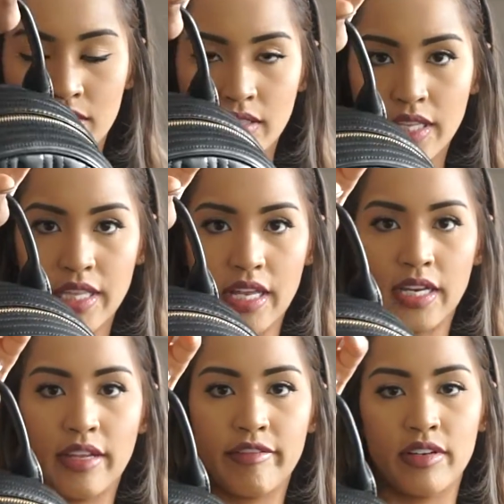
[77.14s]
And then
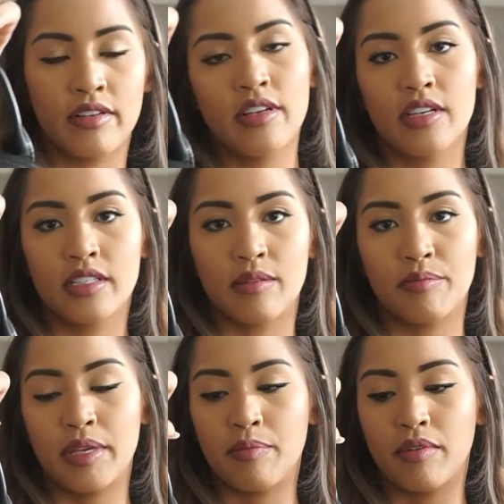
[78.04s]
even some
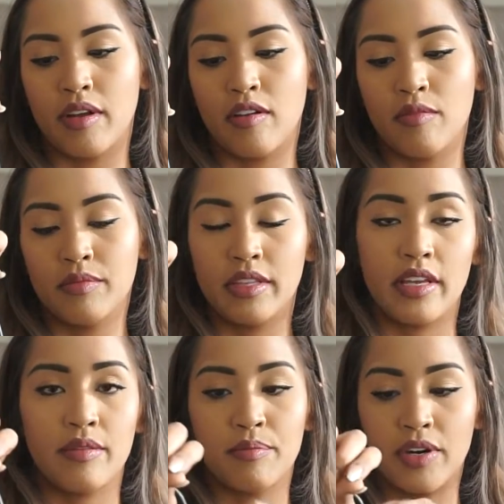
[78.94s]
people at home, they
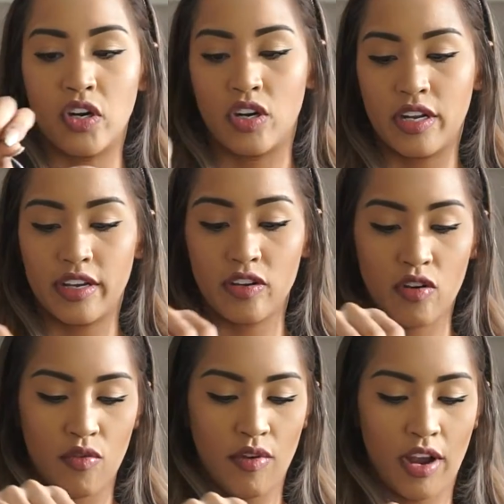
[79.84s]
can put it on like a
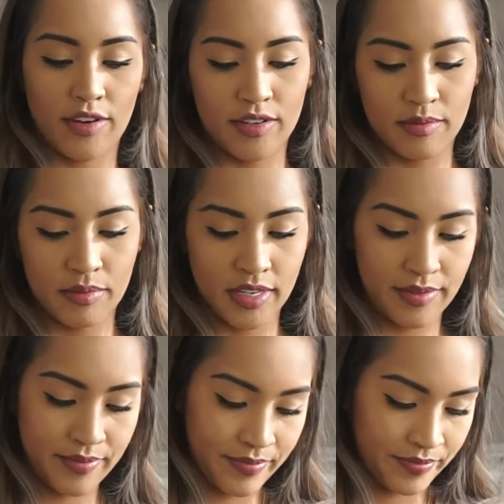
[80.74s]
coat rack or something.
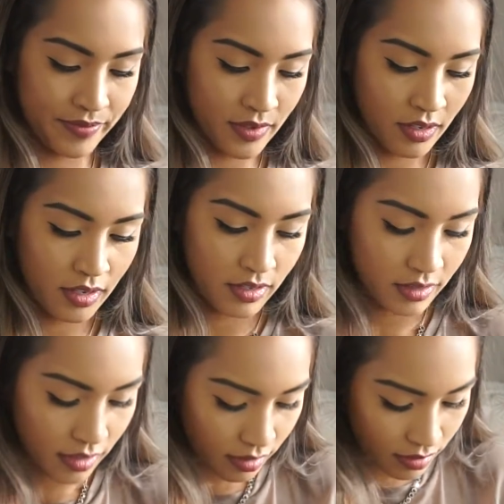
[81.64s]

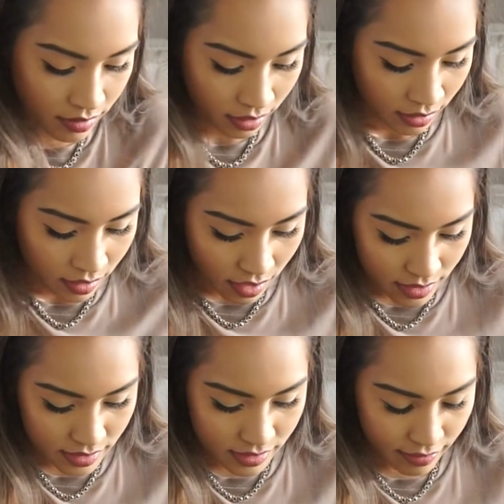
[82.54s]
So
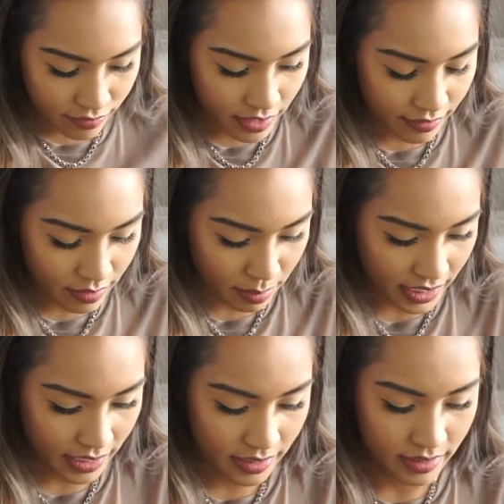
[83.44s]
this is the front of the
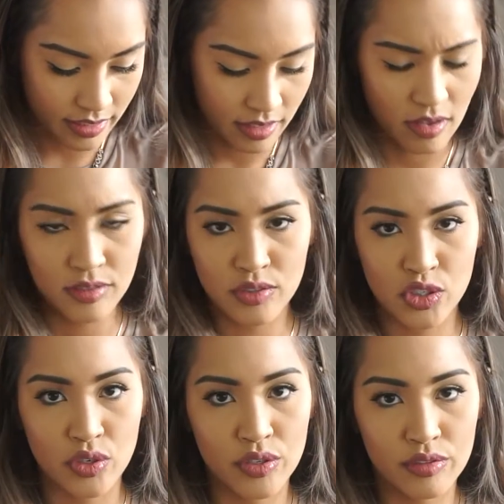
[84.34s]
bag, and then I'll also
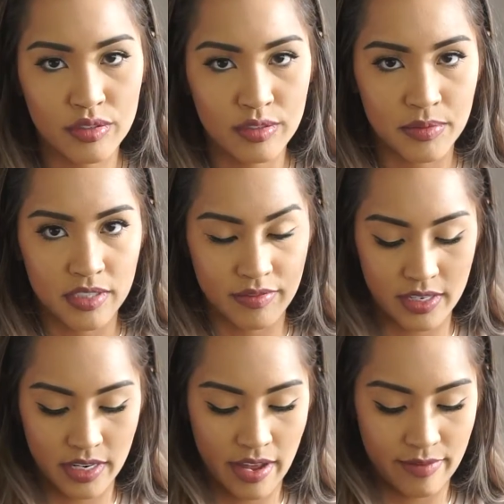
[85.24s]
show you some stuff that
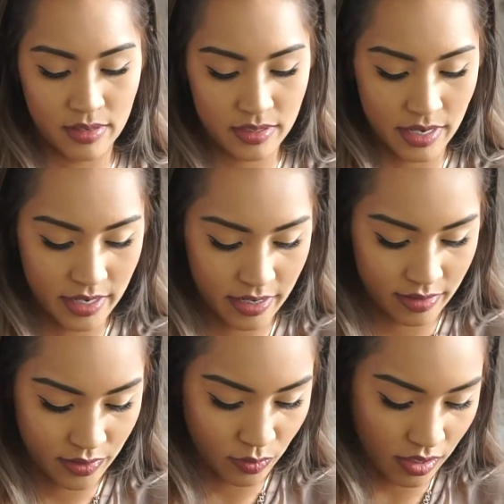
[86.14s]
I have inside here
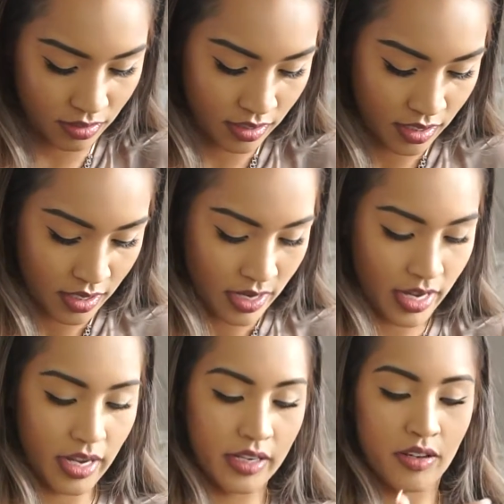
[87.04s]
as well.
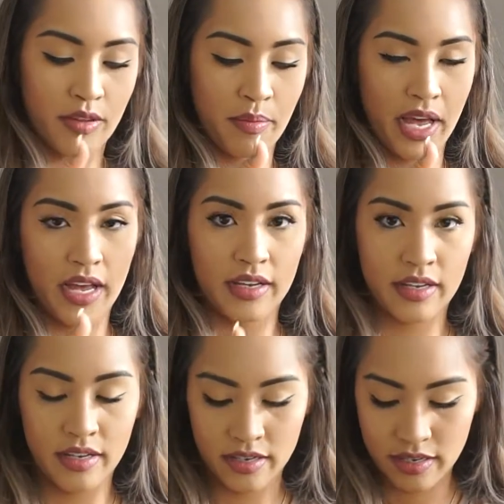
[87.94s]
And on the back,
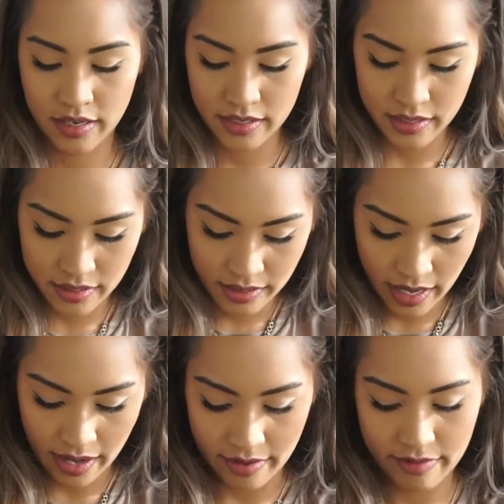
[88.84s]
it does
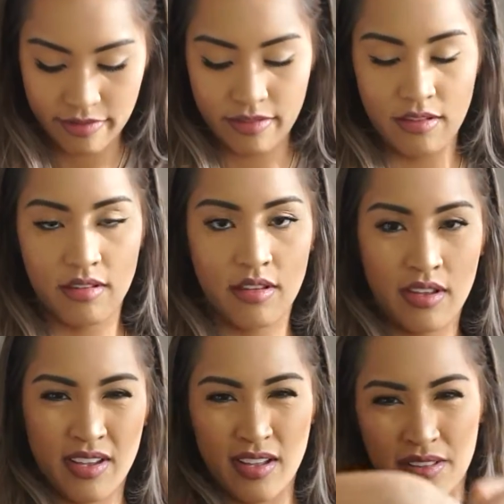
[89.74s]
have
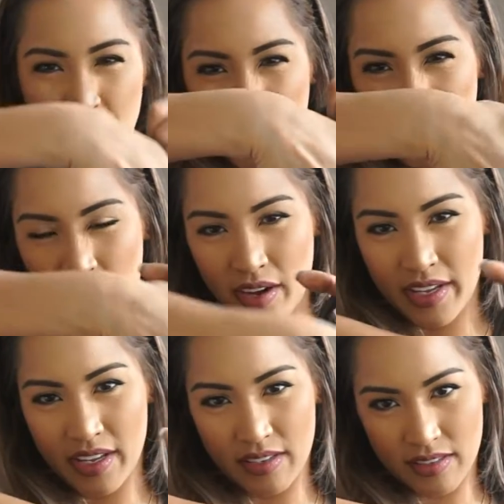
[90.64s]
a little
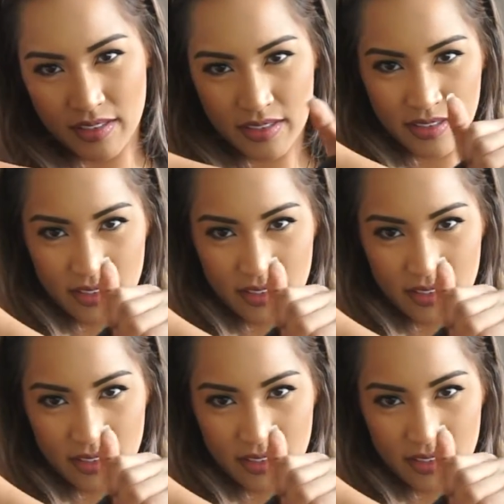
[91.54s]
pocket.